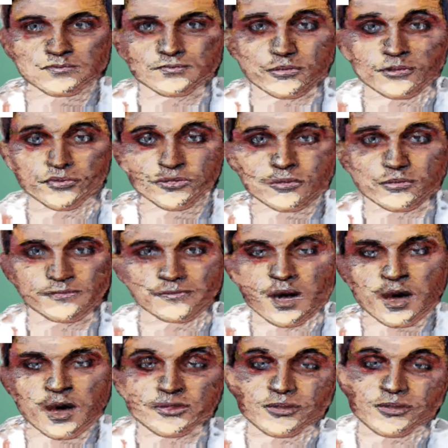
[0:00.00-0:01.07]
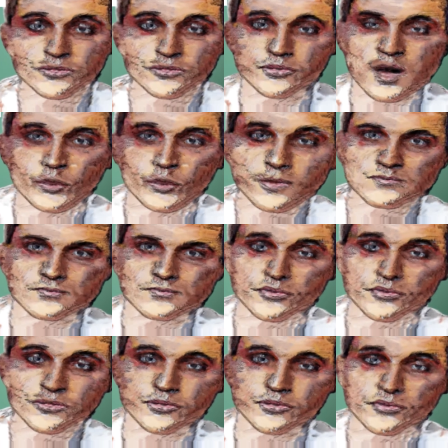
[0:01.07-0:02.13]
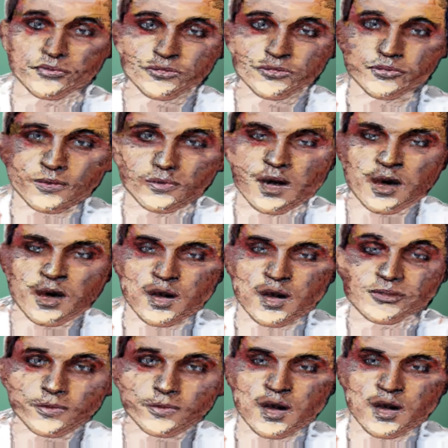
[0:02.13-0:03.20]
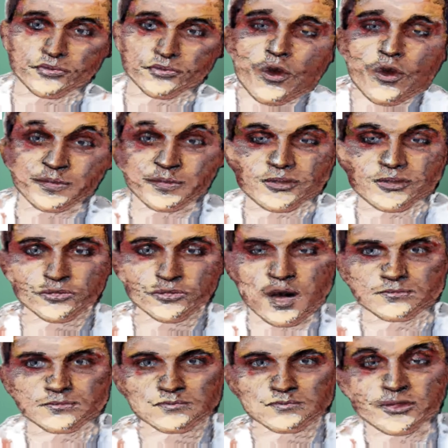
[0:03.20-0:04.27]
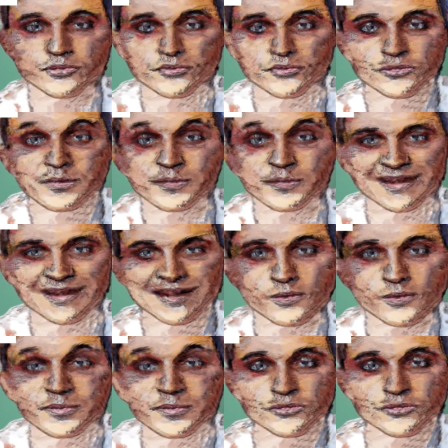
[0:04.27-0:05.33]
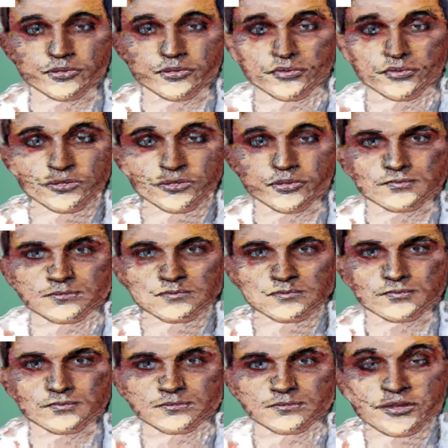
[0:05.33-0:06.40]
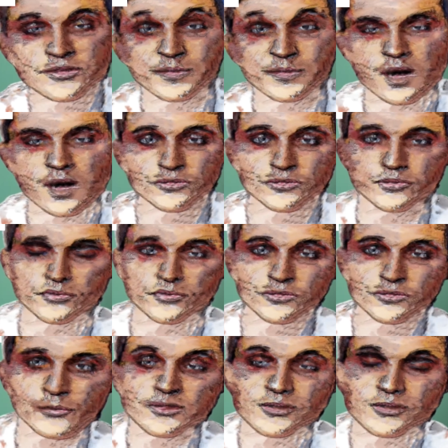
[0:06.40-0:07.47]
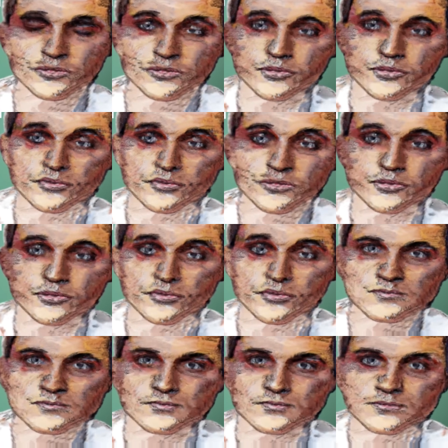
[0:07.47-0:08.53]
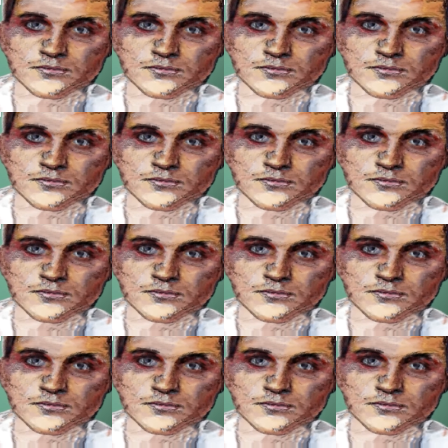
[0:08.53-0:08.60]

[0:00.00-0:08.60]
In step 5 of the cycle, succinyl-CoA interacts with the enzyme succinyl-CoA synthetase in a reaction that produces succinate.